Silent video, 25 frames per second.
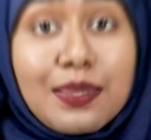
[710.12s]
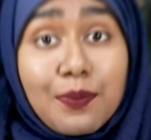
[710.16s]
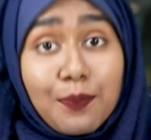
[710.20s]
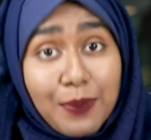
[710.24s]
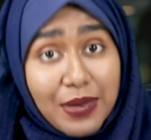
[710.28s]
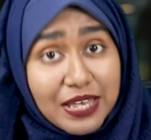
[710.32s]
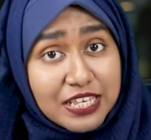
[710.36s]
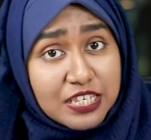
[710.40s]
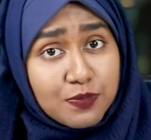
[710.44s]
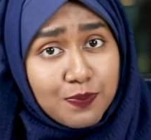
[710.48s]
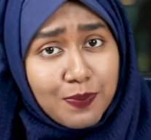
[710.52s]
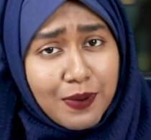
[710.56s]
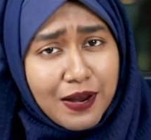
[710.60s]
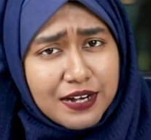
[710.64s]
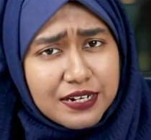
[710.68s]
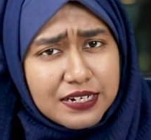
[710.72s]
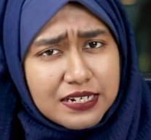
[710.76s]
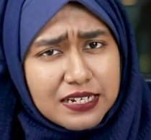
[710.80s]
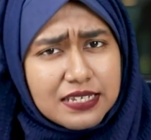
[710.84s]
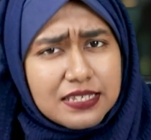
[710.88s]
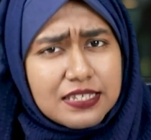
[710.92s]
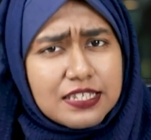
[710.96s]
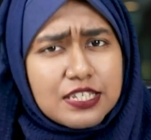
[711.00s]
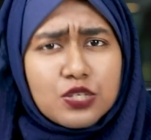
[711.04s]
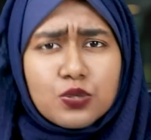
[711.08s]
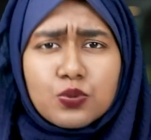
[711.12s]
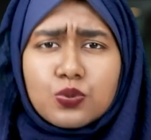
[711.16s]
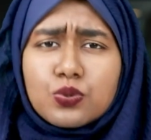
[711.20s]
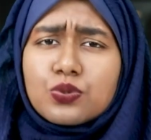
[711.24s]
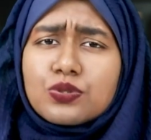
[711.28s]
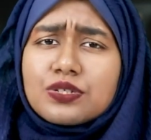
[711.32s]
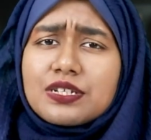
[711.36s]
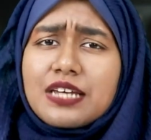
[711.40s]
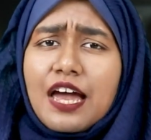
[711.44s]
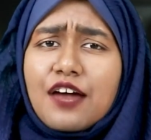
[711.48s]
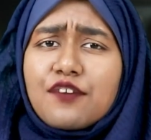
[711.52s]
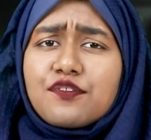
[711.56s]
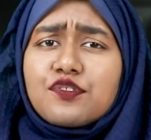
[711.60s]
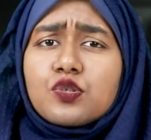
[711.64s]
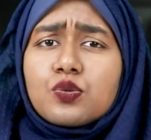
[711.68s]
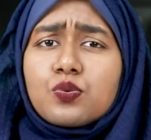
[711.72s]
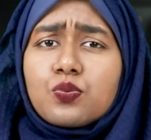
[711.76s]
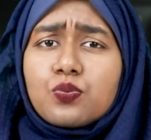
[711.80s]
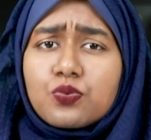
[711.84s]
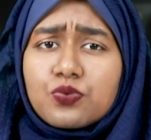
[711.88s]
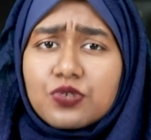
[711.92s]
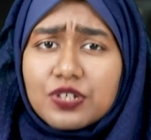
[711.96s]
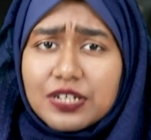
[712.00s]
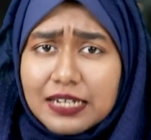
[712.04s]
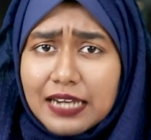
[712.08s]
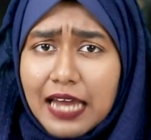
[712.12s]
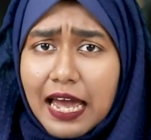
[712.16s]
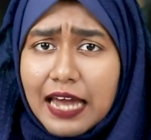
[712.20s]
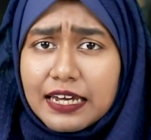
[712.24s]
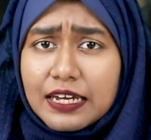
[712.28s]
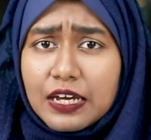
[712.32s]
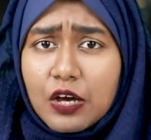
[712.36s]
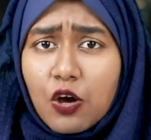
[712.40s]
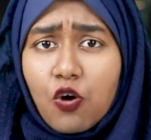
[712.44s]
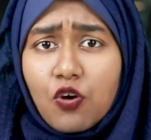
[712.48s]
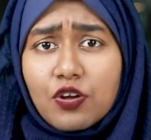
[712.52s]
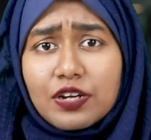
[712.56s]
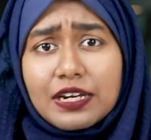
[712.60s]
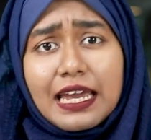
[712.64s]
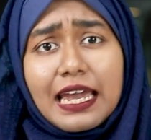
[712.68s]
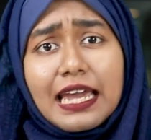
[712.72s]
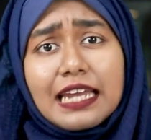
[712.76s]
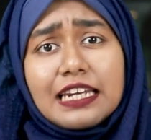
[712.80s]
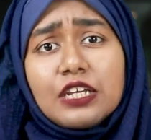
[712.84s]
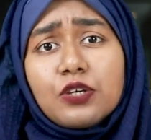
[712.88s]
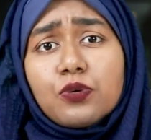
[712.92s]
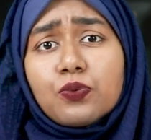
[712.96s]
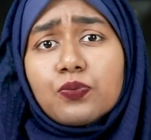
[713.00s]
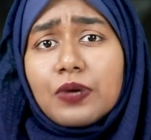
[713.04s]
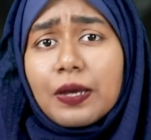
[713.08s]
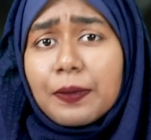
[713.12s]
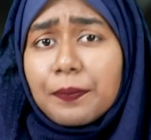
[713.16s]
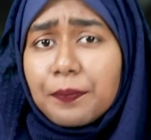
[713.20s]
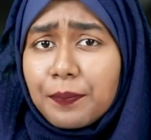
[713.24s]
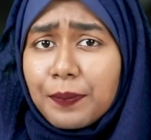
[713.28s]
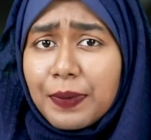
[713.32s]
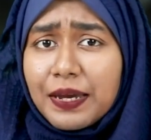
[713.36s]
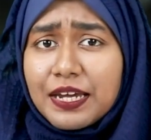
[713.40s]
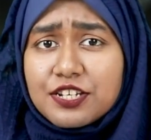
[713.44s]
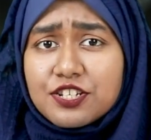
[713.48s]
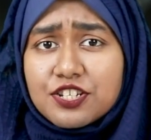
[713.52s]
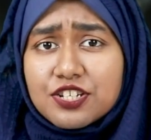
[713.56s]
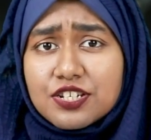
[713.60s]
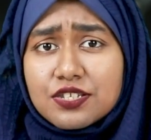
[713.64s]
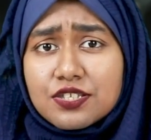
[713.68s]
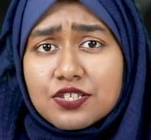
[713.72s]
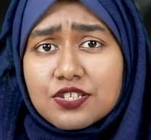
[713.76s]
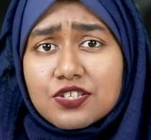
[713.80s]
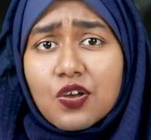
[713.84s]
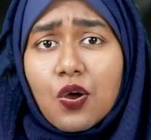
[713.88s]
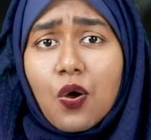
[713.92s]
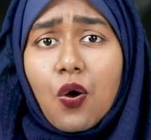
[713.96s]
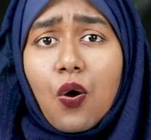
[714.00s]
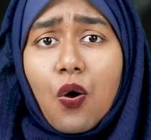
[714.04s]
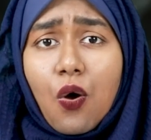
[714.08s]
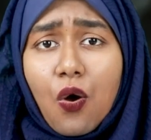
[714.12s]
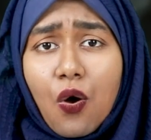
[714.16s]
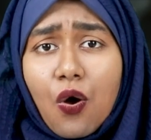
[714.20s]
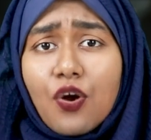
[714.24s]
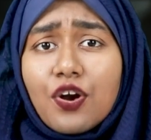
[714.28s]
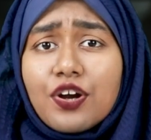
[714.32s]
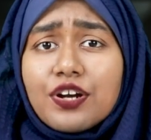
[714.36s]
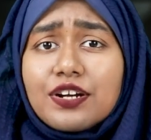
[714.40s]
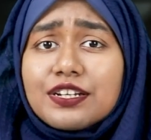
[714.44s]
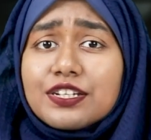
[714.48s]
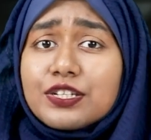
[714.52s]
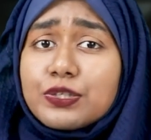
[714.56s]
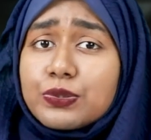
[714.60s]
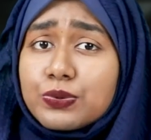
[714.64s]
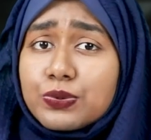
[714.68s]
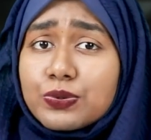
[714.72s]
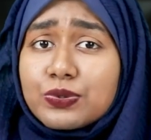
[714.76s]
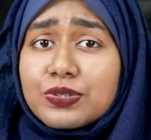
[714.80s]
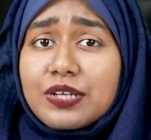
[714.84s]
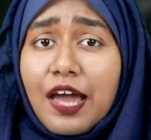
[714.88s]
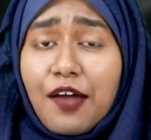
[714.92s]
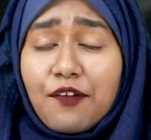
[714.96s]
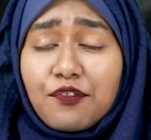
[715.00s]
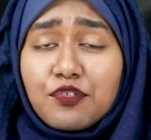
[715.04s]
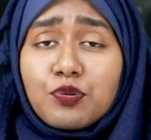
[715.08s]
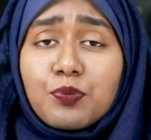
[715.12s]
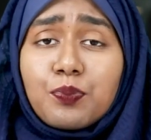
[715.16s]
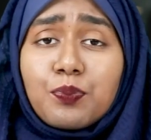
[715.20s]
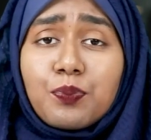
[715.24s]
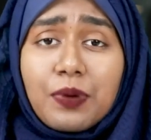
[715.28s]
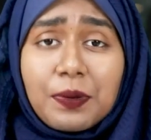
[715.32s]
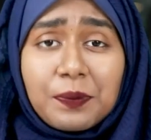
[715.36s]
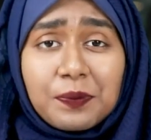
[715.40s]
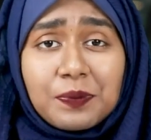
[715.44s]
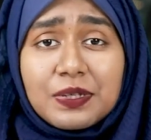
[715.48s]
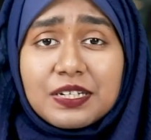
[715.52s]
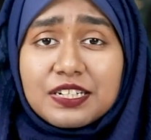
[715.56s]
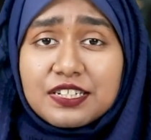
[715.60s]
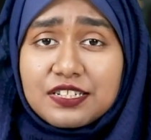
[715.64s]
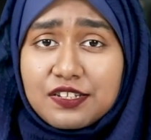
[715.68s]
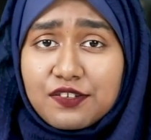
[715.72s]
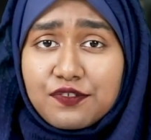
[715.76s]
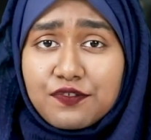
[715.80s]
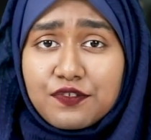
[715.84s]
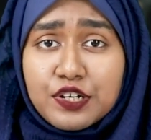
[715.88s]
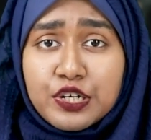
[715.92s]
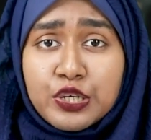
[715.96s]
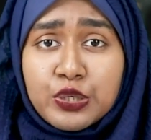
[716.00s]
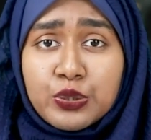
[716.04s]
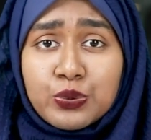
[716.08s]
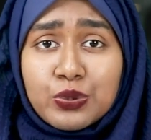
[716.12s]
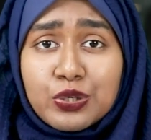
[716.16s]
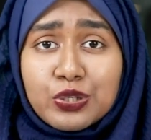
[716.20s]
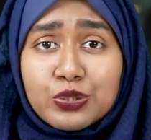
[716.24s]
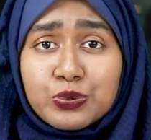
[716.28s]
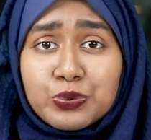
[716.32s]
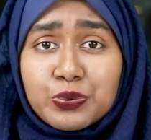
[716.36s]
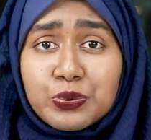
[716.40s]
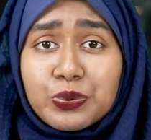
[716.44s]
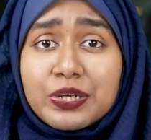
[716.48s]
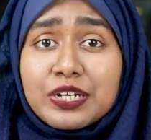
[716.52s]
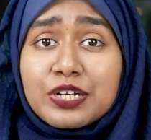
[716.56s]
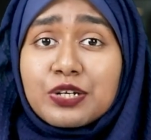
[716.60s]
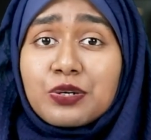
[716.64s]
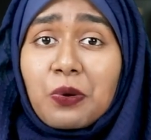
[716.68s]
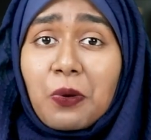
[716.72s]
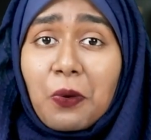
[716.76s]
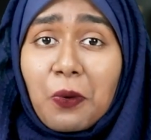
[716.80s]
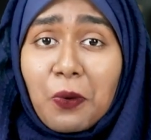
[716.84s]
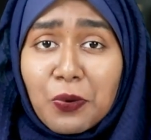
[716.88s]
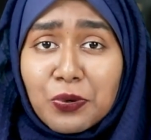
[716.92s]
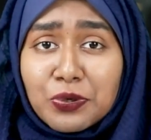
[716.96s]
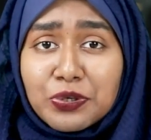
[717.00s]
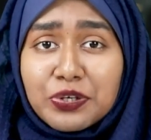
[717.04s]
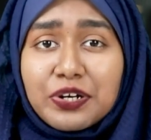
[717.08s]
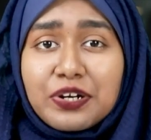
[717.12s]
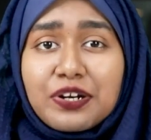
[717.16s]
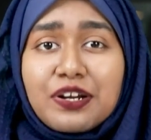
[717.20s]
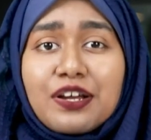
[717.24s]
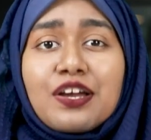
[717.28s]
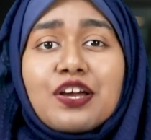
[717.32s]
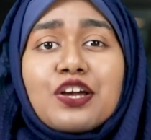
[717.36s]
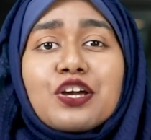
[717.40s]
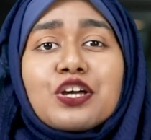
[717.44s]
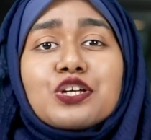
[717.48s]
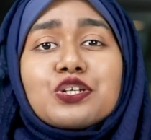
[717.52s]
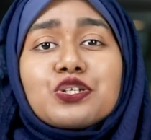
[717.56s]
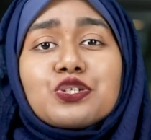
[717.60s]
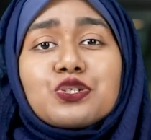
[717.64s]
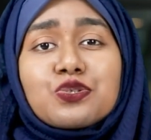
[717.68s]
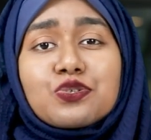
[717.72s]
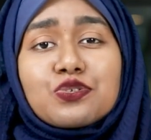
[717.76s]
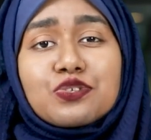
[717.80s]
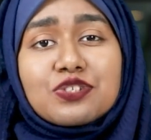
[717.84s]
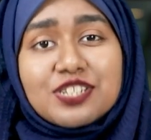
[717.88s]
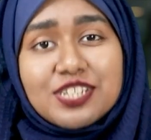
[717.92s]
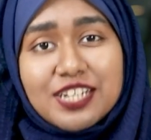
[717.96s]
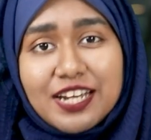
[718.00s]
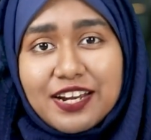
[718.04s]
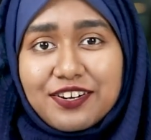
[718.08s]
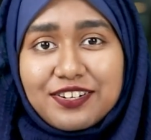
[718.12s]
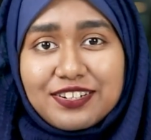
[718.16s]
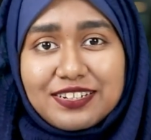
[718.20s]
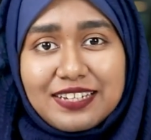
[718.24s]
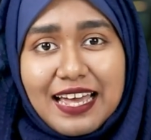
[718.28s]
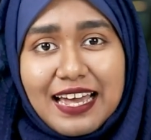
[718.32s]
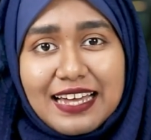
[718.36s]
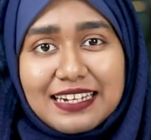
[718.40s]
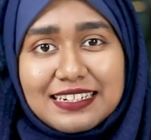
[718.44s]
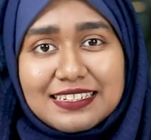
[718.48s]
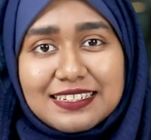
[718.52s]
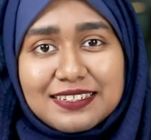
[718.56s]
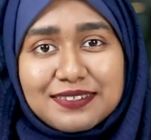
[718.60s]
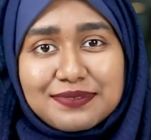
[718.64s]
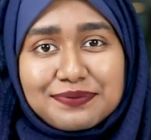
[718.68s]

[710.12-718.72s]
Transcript: the best part is you don't have to rely on any web pages, or you don't have to publish the virtual tour in order to share that.